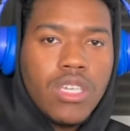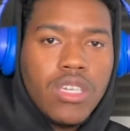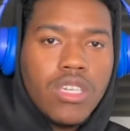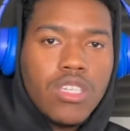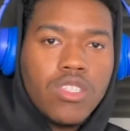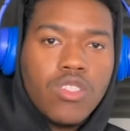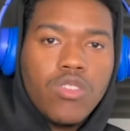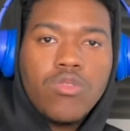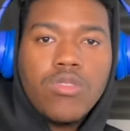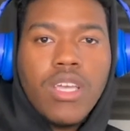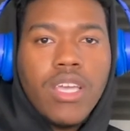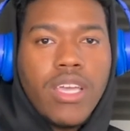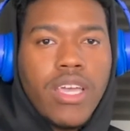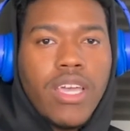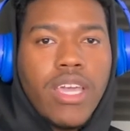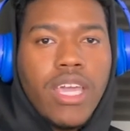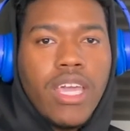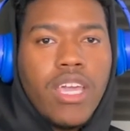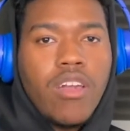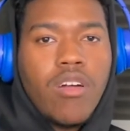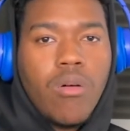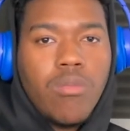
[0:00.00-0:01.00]
Because you take
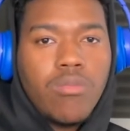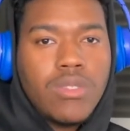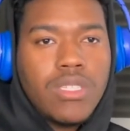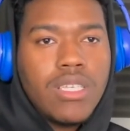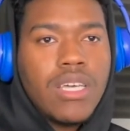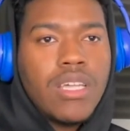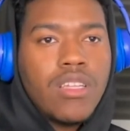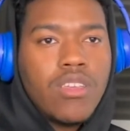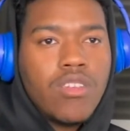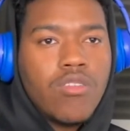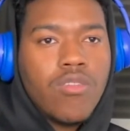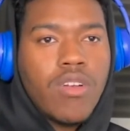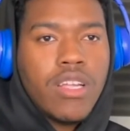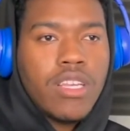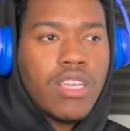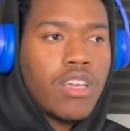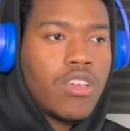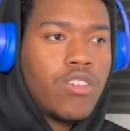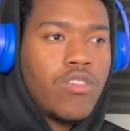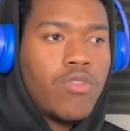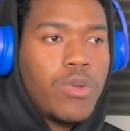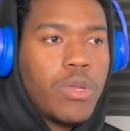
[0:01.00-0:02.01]
a L, I'm telling you right now,
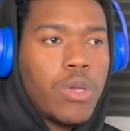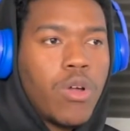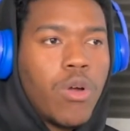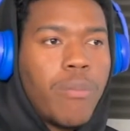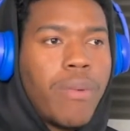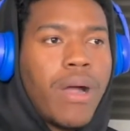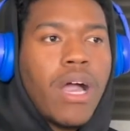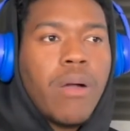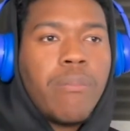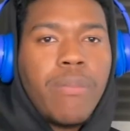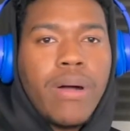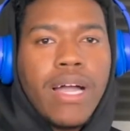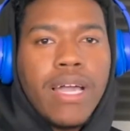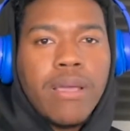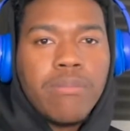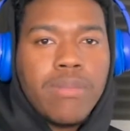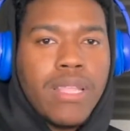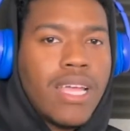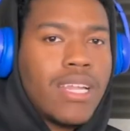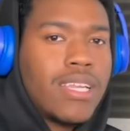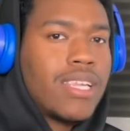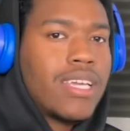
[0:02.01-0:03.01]
you finna go buy a pipe
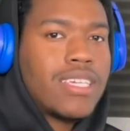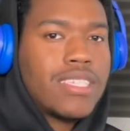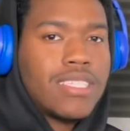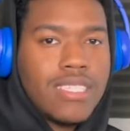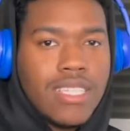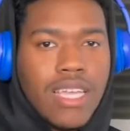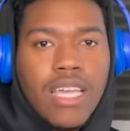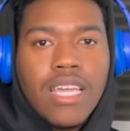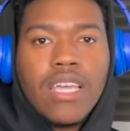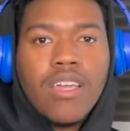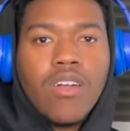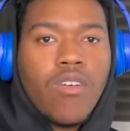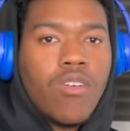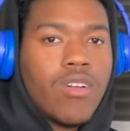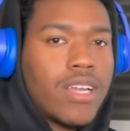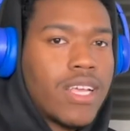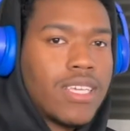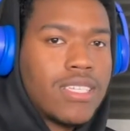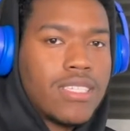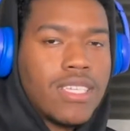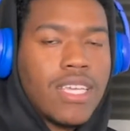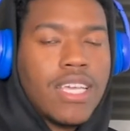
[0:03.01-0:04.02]
that next day or
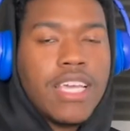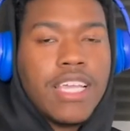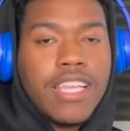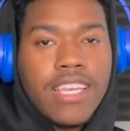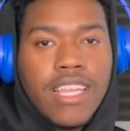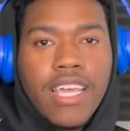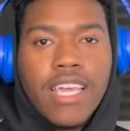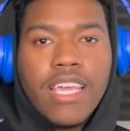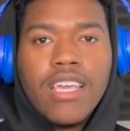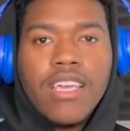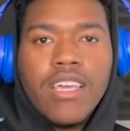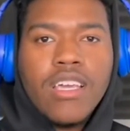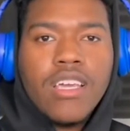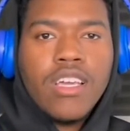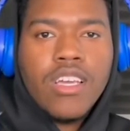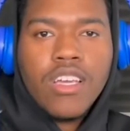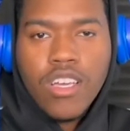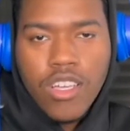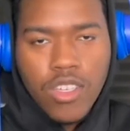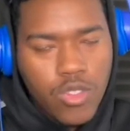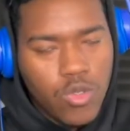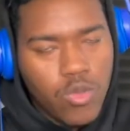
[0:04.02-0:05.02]
that same day.
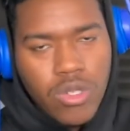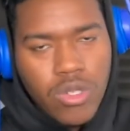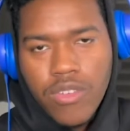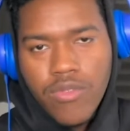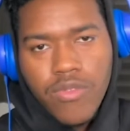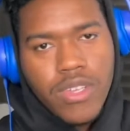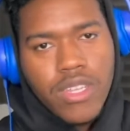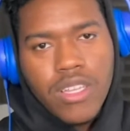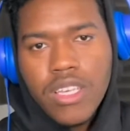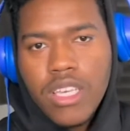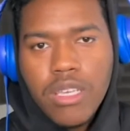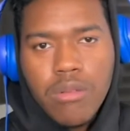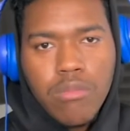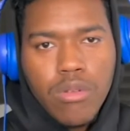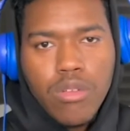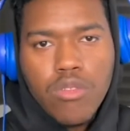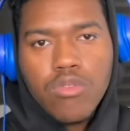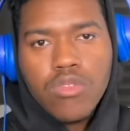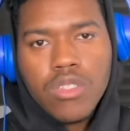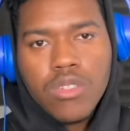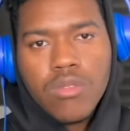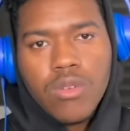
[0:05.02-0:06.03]
Because you finna keep
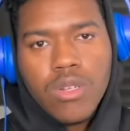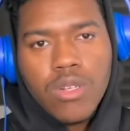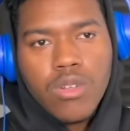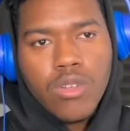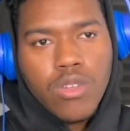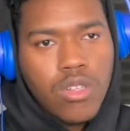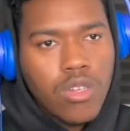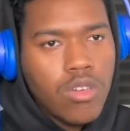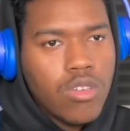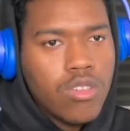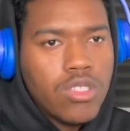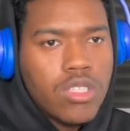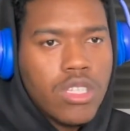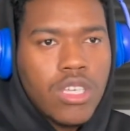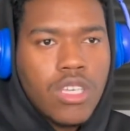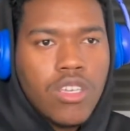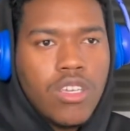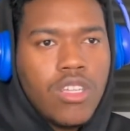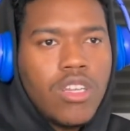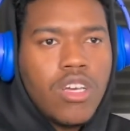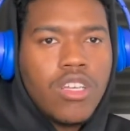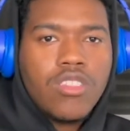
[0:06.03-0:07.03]
losing, bro. You know what I'm saying?
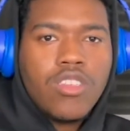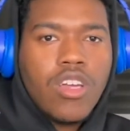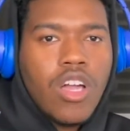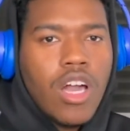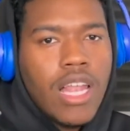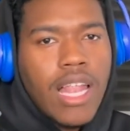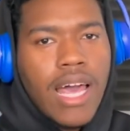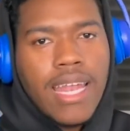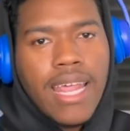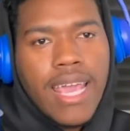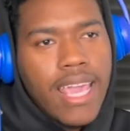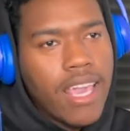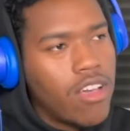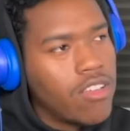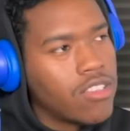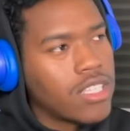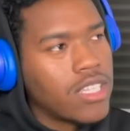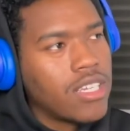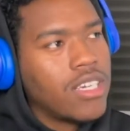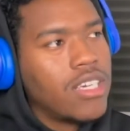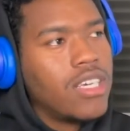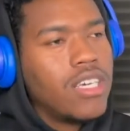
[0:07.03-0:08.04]
You done took a lot of L's
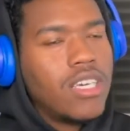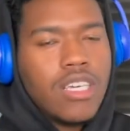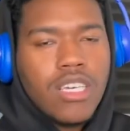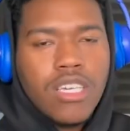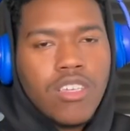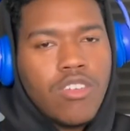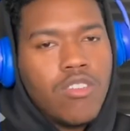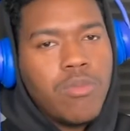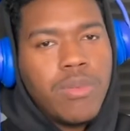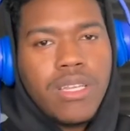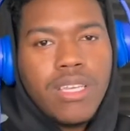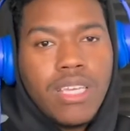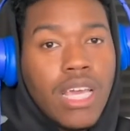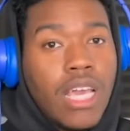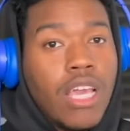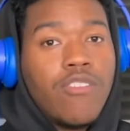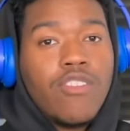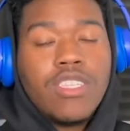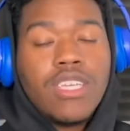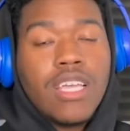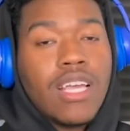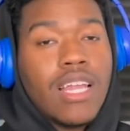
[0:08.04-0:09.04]
in the hood. You be damned if
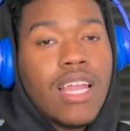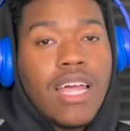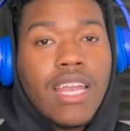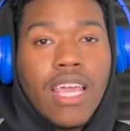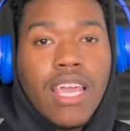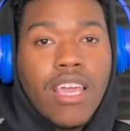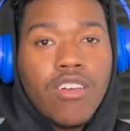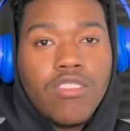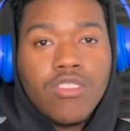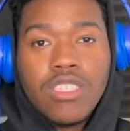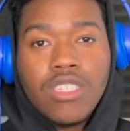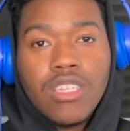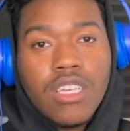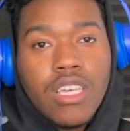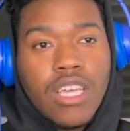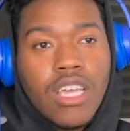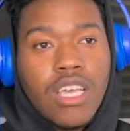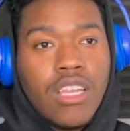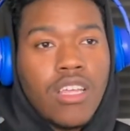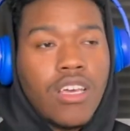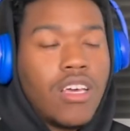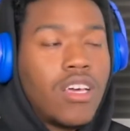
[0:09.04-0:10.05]
you take a lot of L's in the
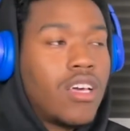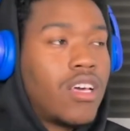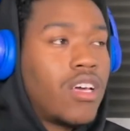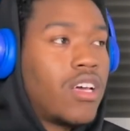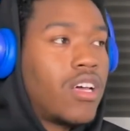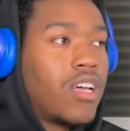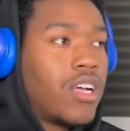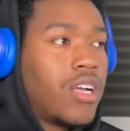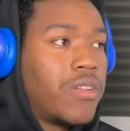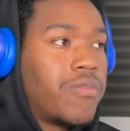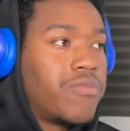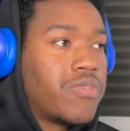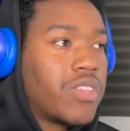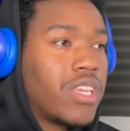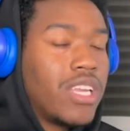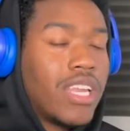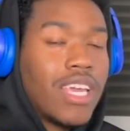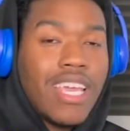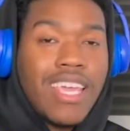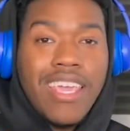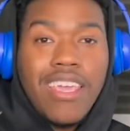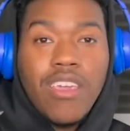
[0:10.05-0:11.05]
in the, uh, in
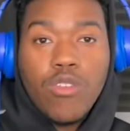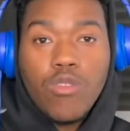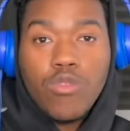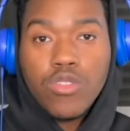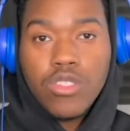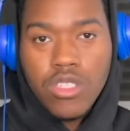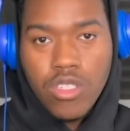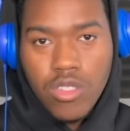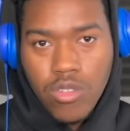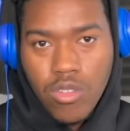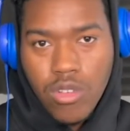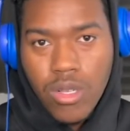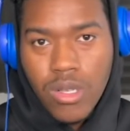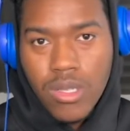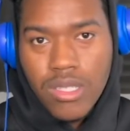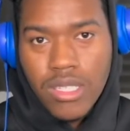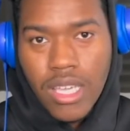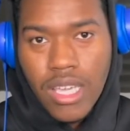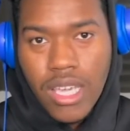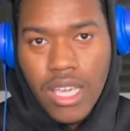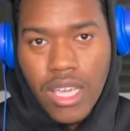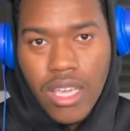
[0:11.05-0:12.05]
the hills, you know what I'm
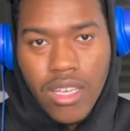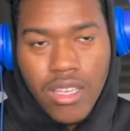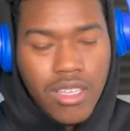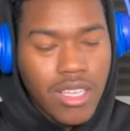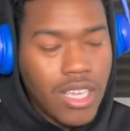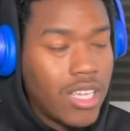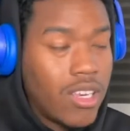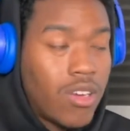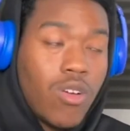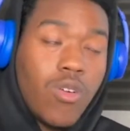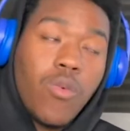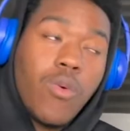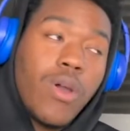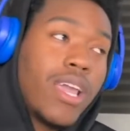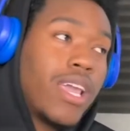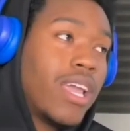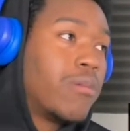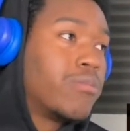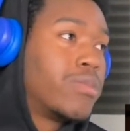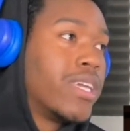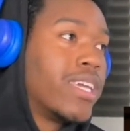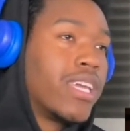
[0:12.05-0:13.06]
saying? Ain't no way
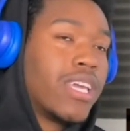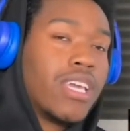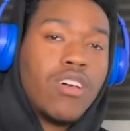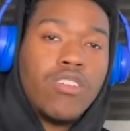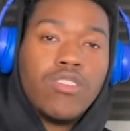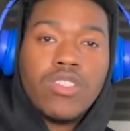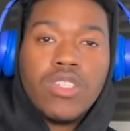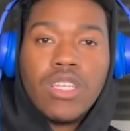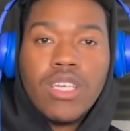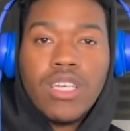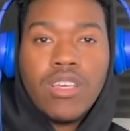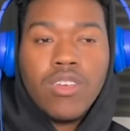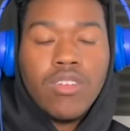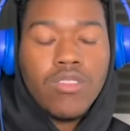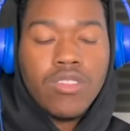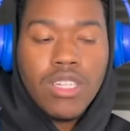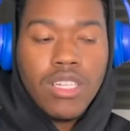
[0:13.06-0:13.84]
I'm taking L's in the hills.